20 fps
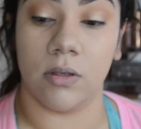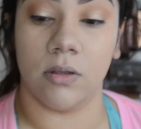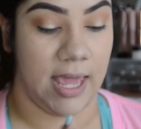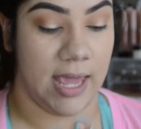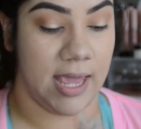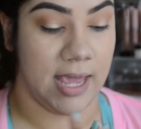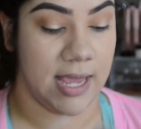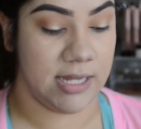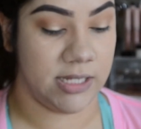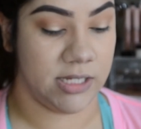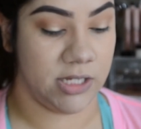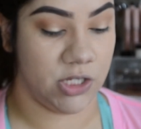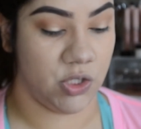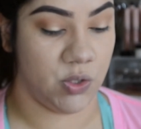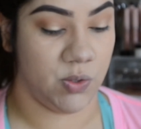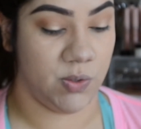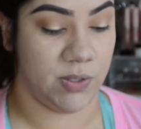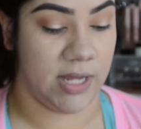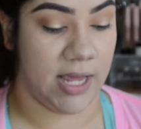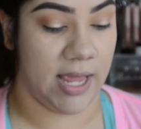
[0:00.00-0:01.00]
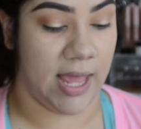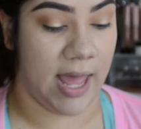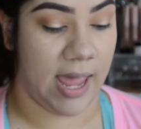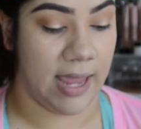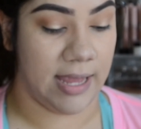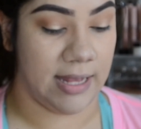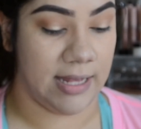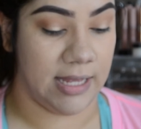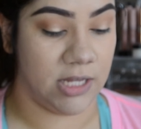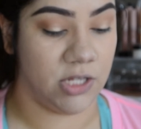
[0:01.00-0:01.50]
And today
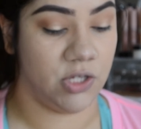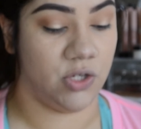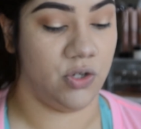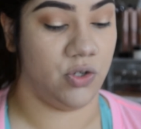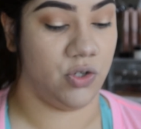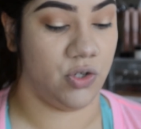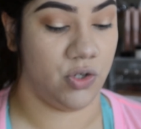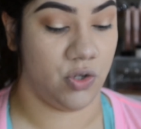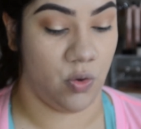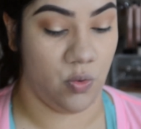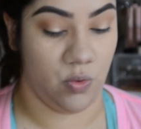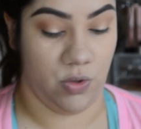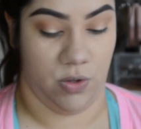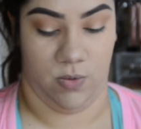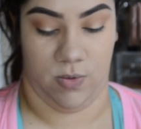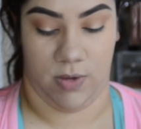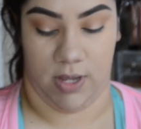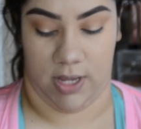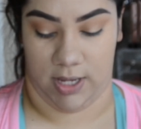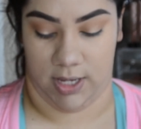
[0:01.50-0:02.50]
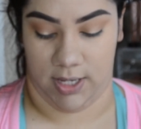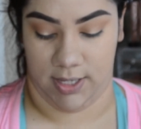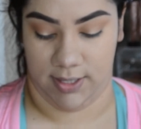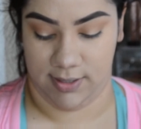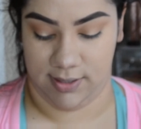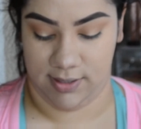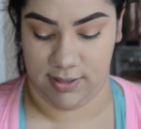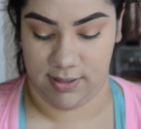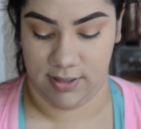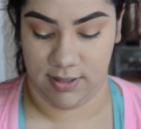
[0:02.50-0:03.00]
I need to show you
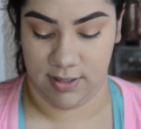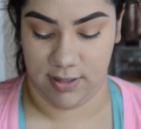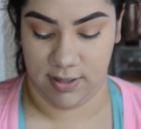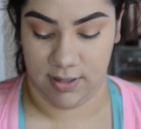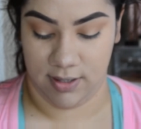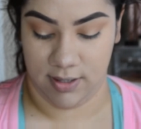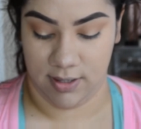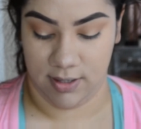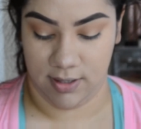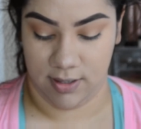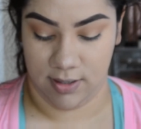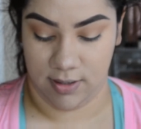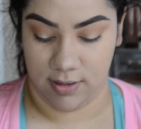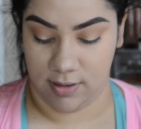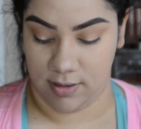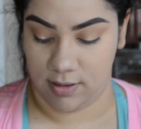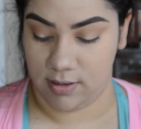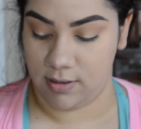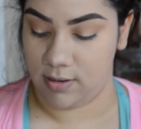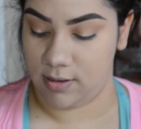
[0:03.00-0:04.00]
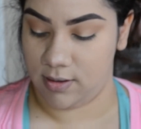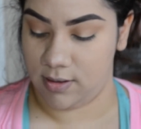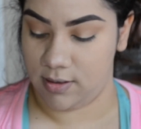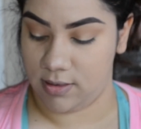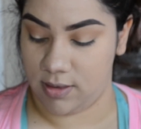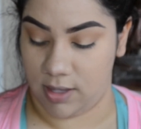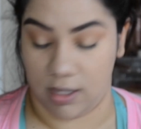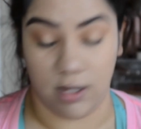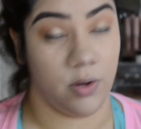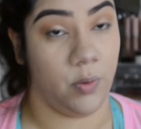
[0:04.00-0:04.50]
guys
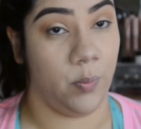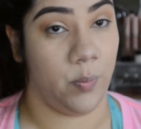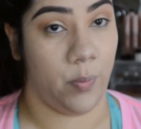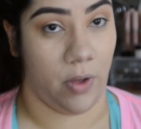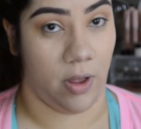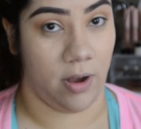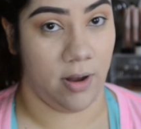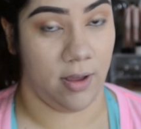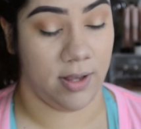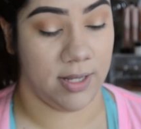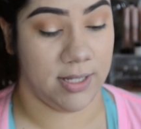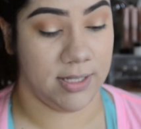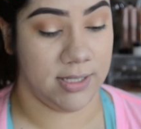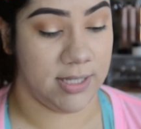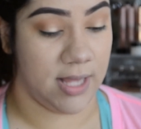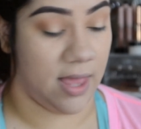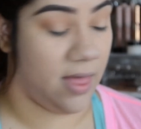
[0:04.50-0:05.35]
the new products